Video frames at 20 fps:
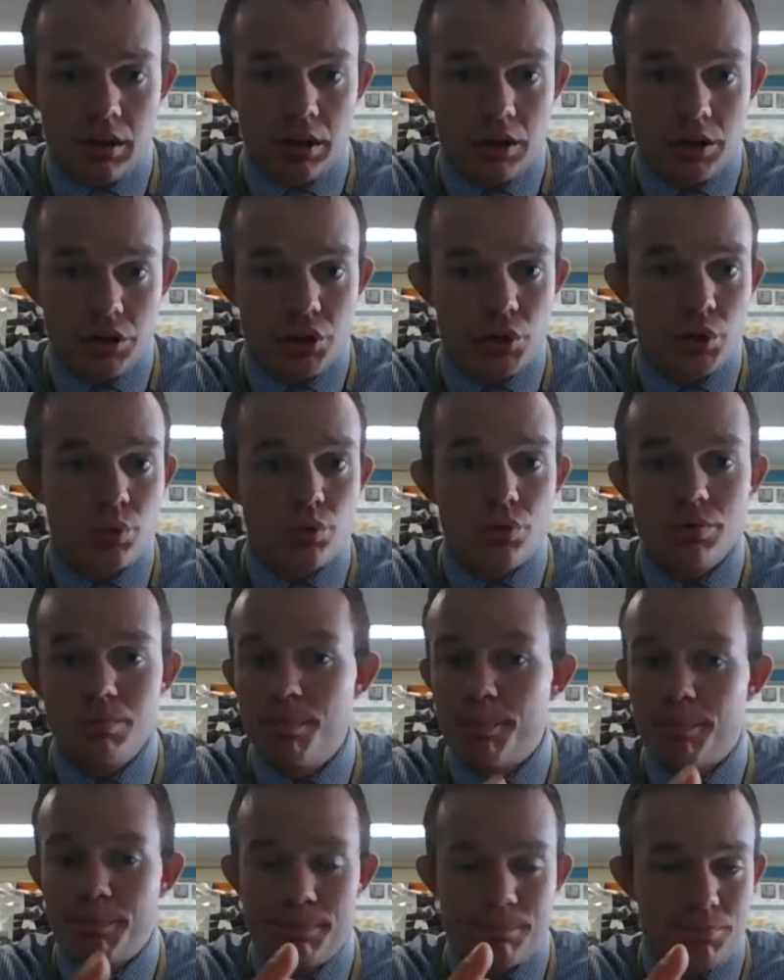You
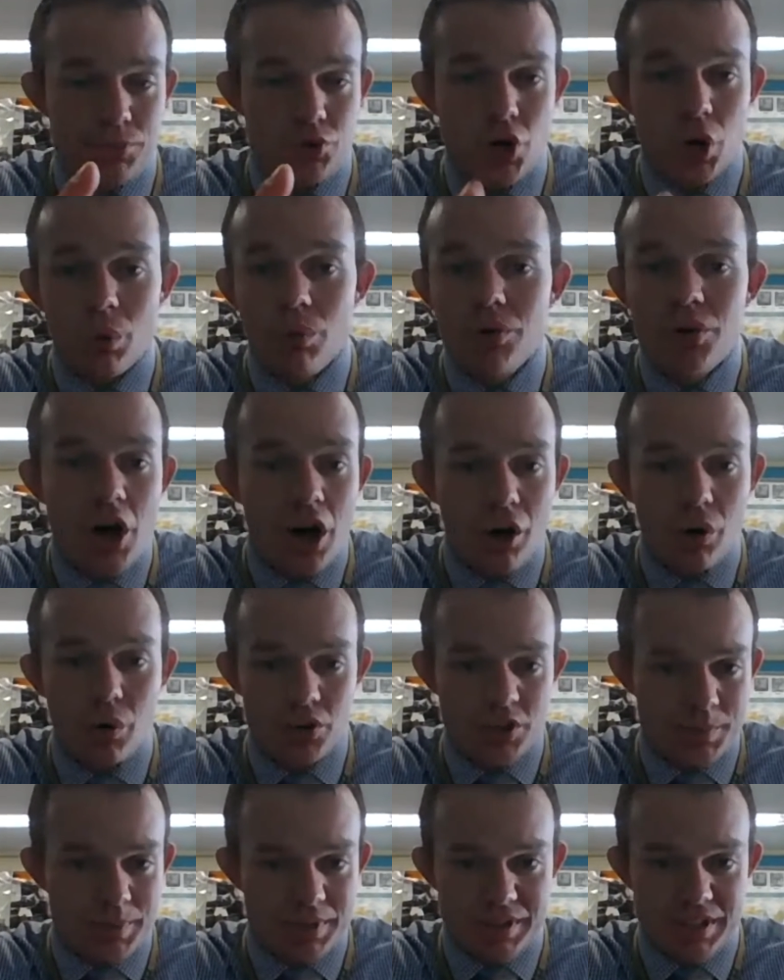don't know
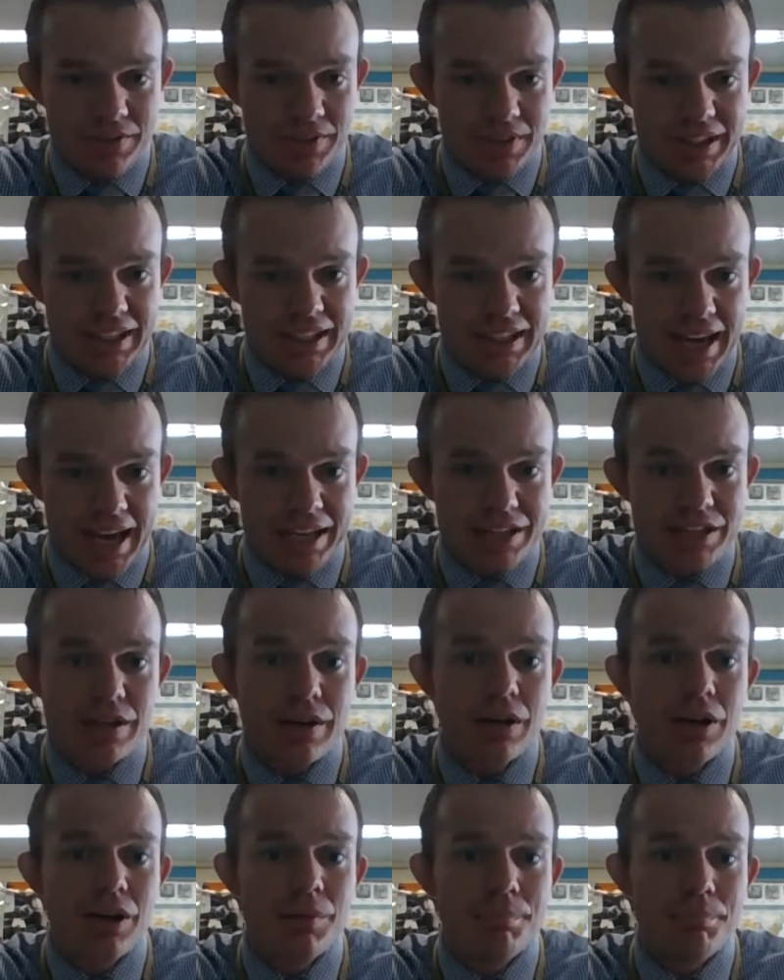specifically yet,
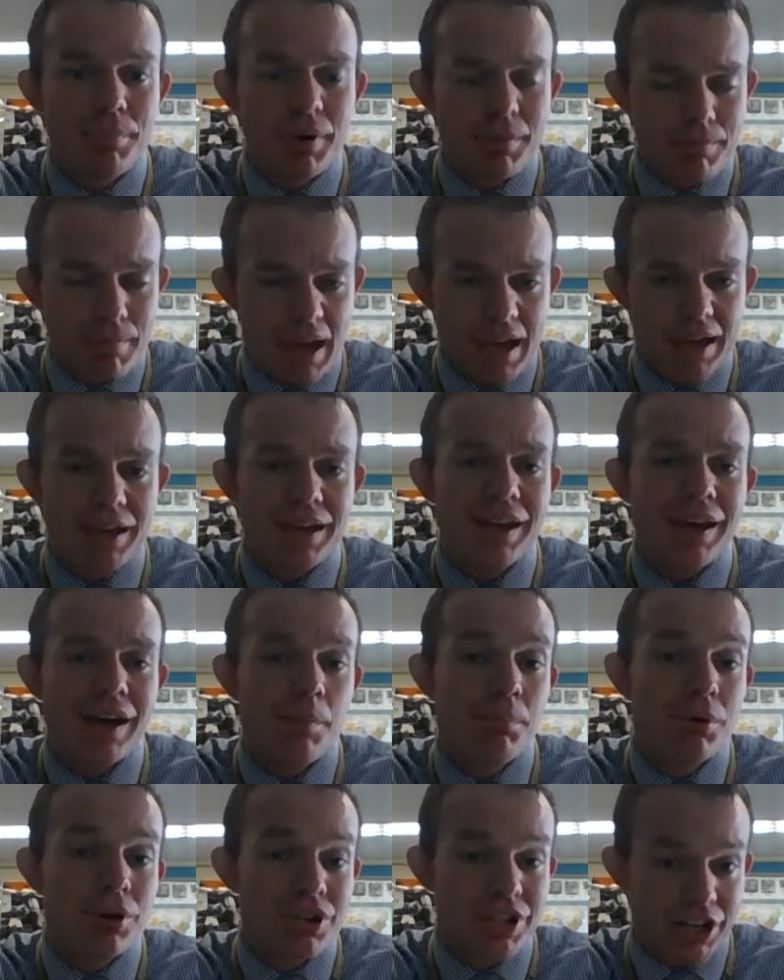but make
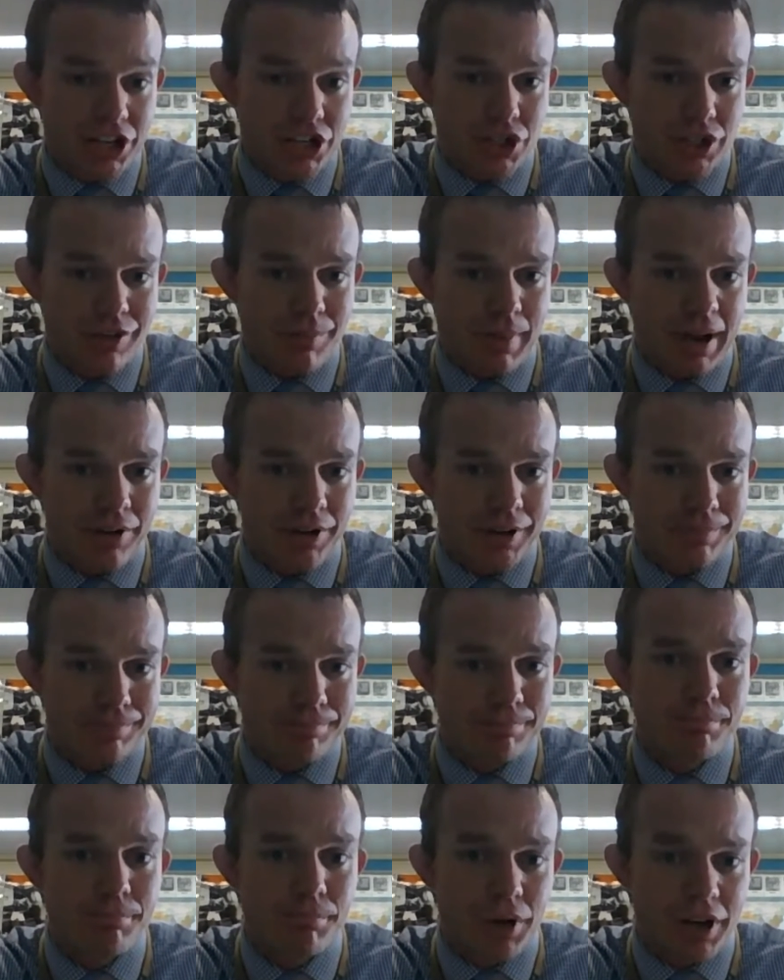a prediction about it.
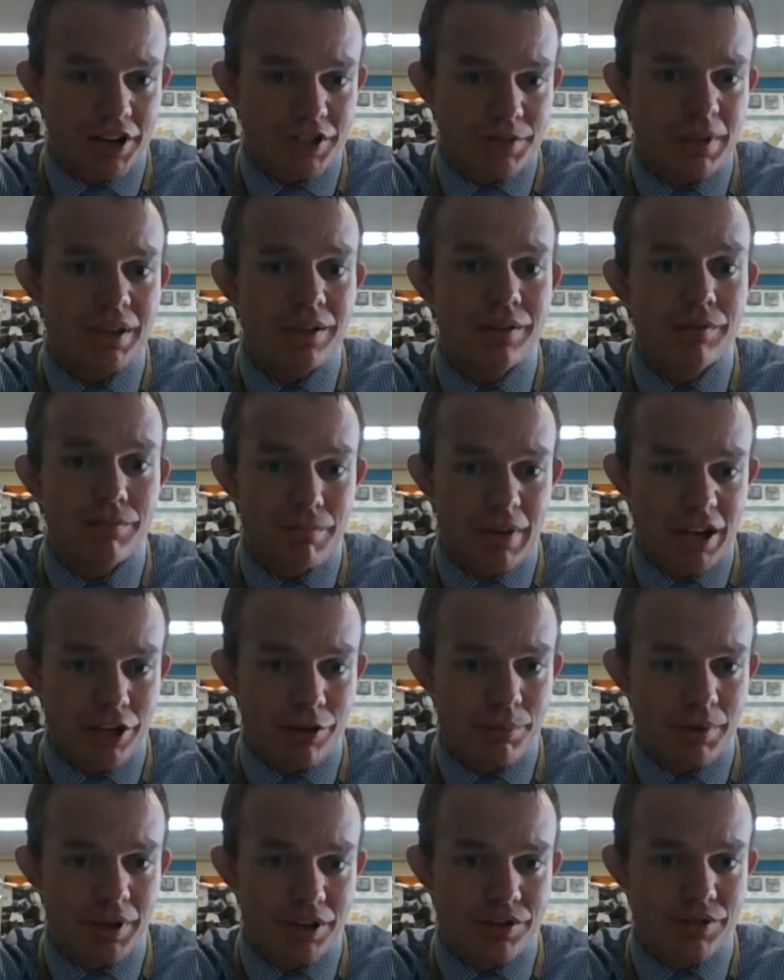Pause me, make
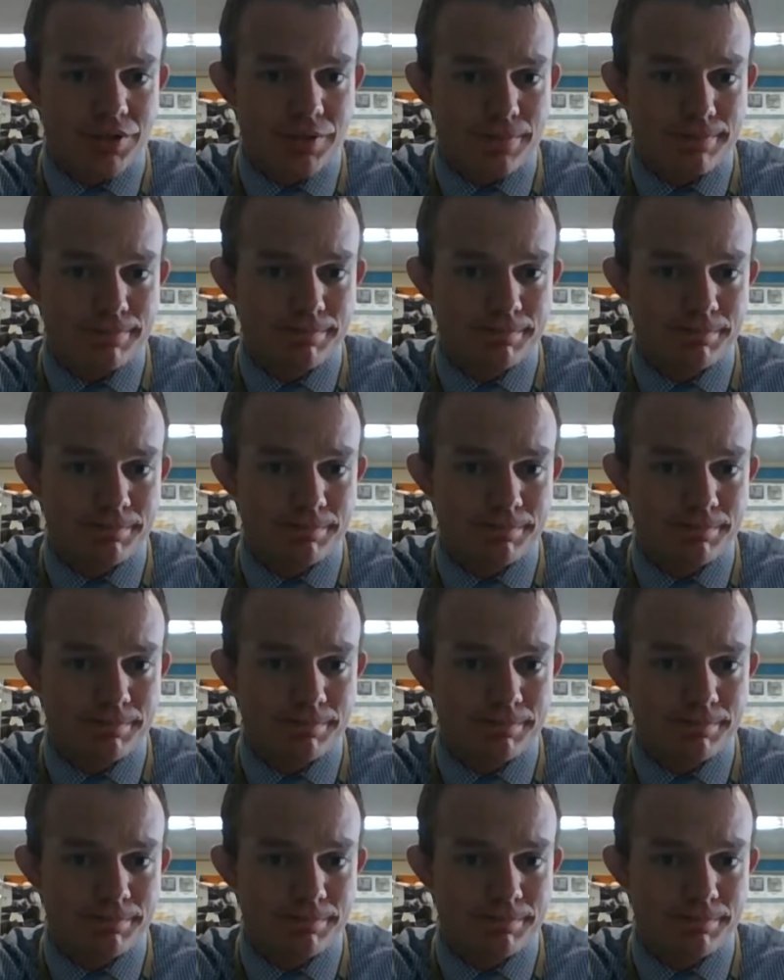your predictions.